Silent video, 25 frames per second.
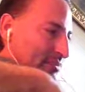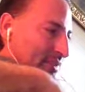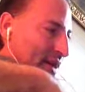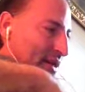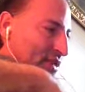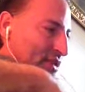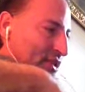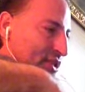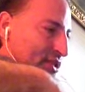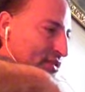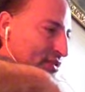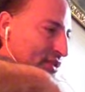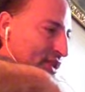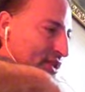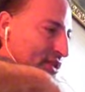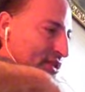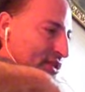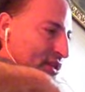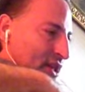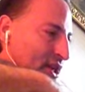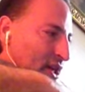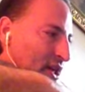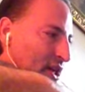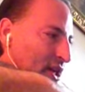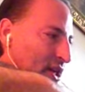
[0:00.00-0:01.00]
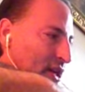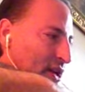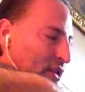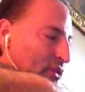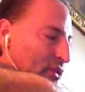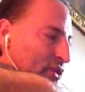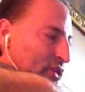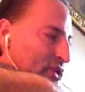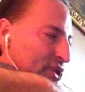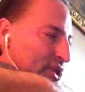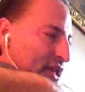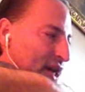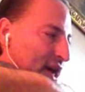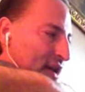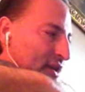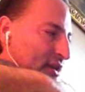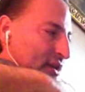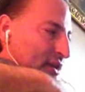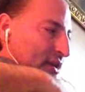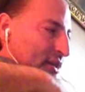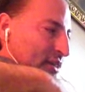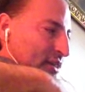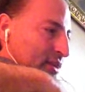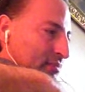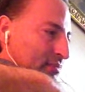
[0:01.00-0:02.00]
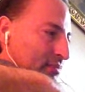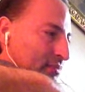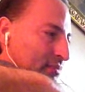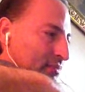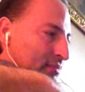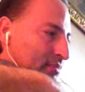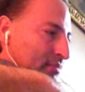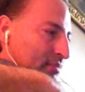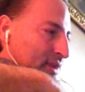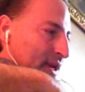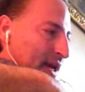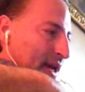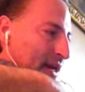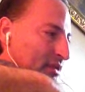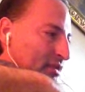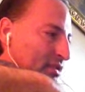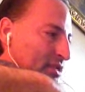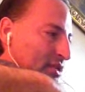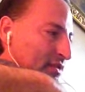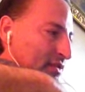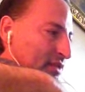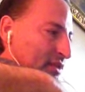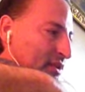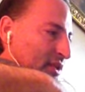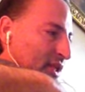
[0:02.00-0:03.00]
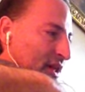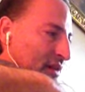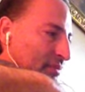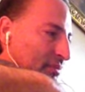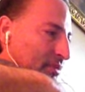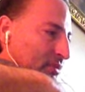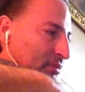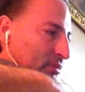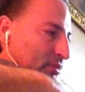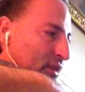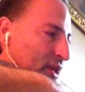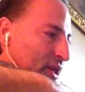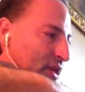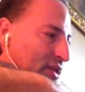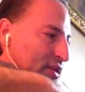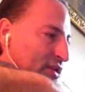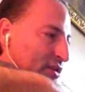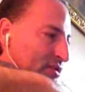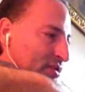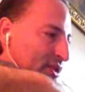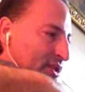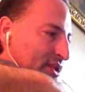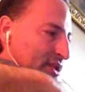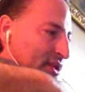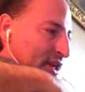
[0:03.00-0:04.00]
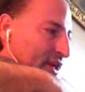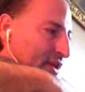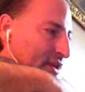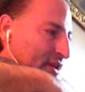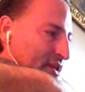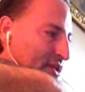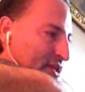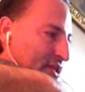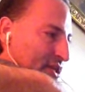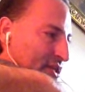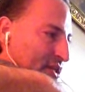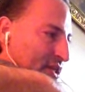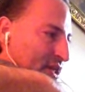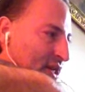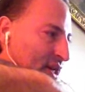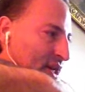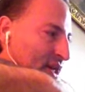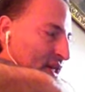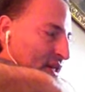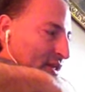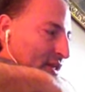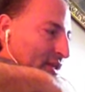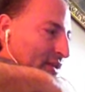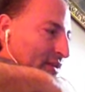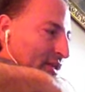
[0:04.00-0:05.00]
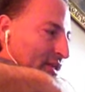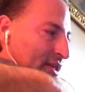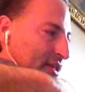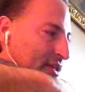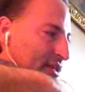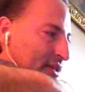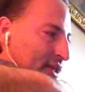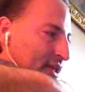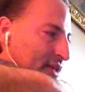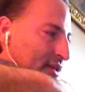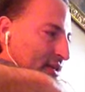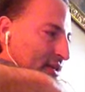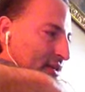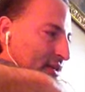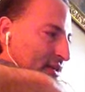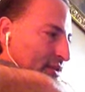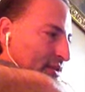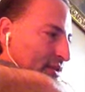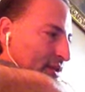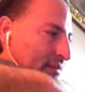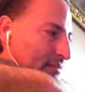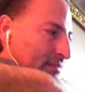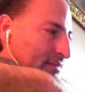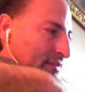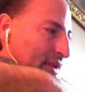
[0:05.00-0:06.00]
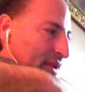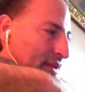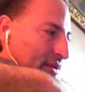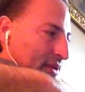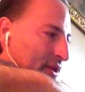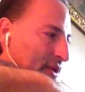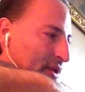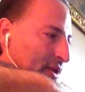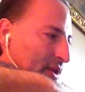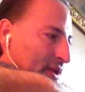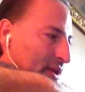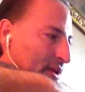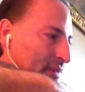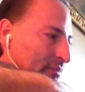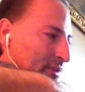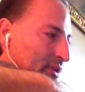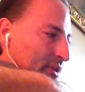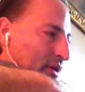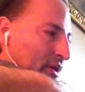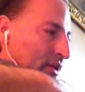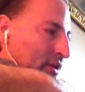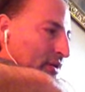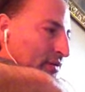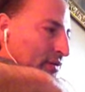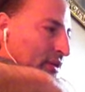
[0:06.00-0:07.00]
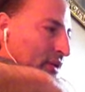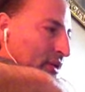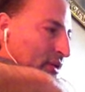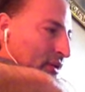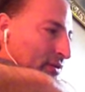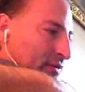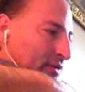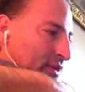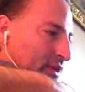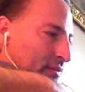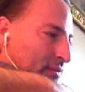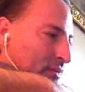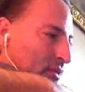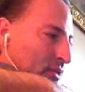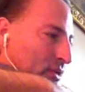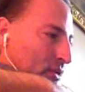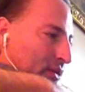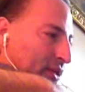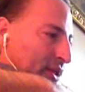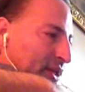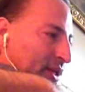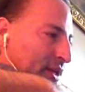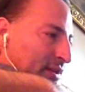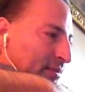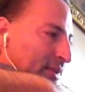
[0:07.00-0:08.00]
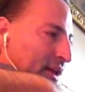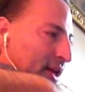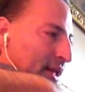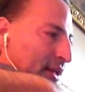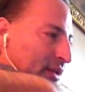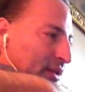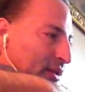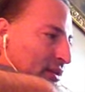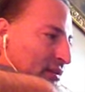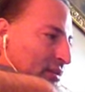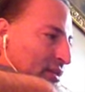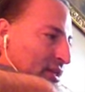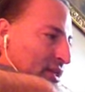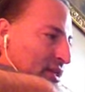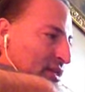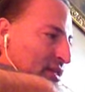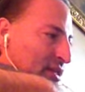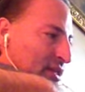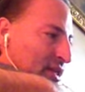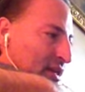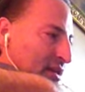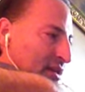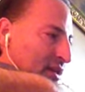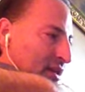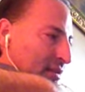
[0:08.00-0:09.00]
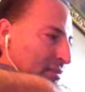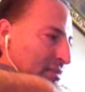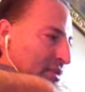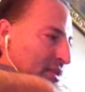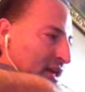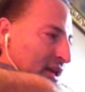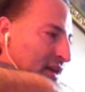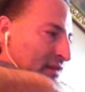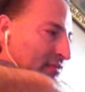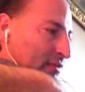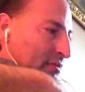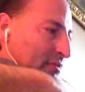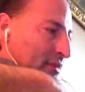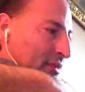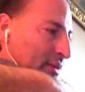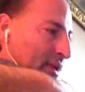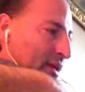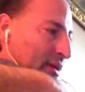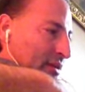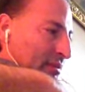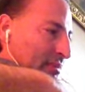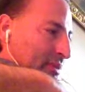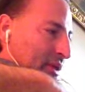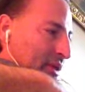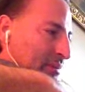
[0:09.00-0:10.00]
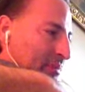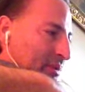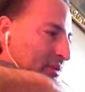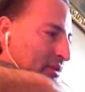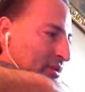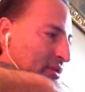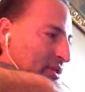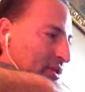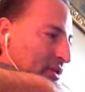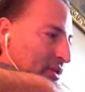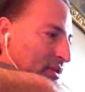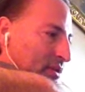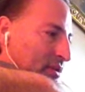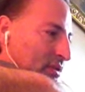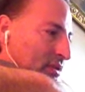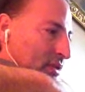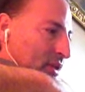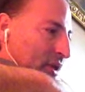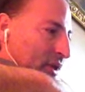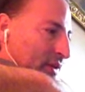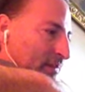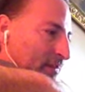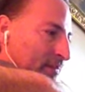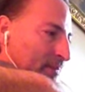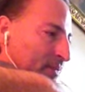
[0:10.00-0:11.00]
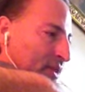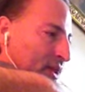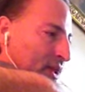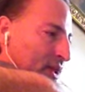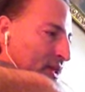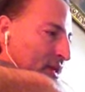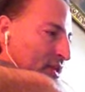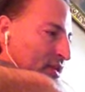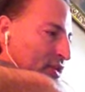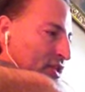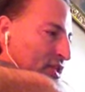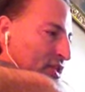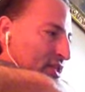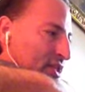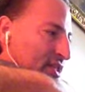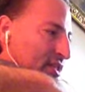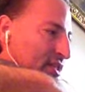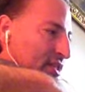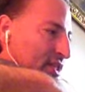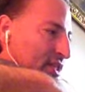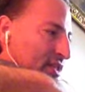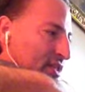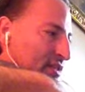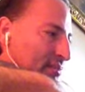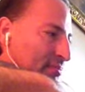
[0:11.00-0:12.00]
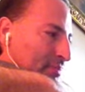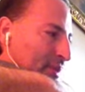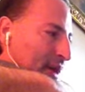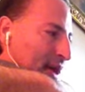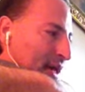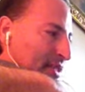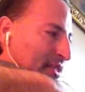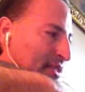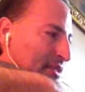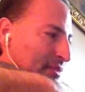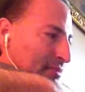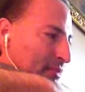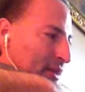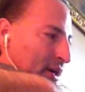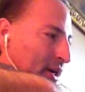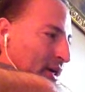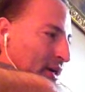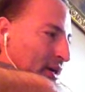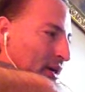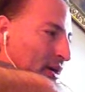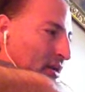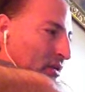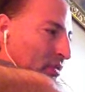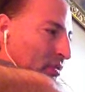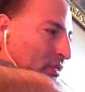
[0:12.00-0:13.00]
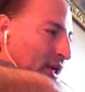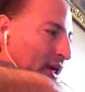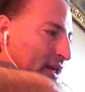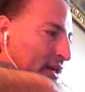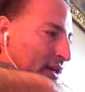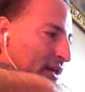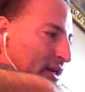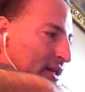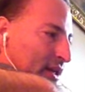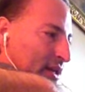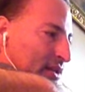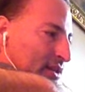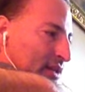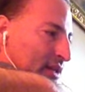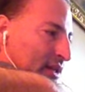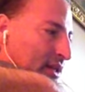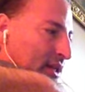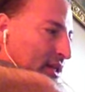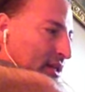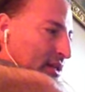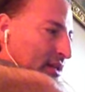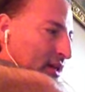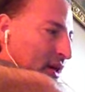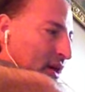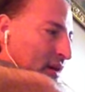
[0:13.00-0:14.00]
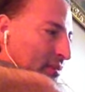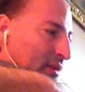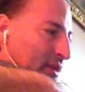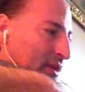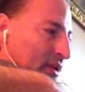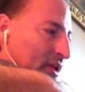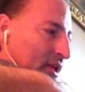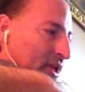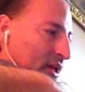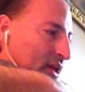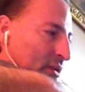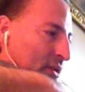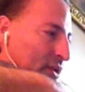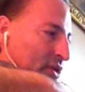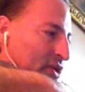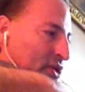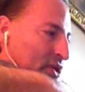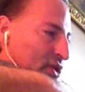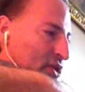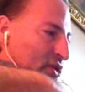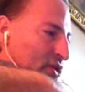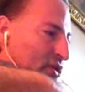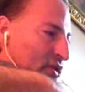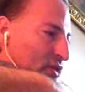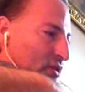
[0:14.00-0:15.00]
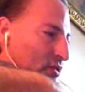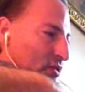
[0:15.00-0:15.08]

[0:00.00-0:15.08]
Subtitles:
magistrates, who were scattered in the meanders of the temple, rush to its terraces. They are excited and dumbfounded. But of all of them, only Gamaliel with his son comes down from among the peoples in the court. Jesus sees him passing by, all white in his linen garment, which is so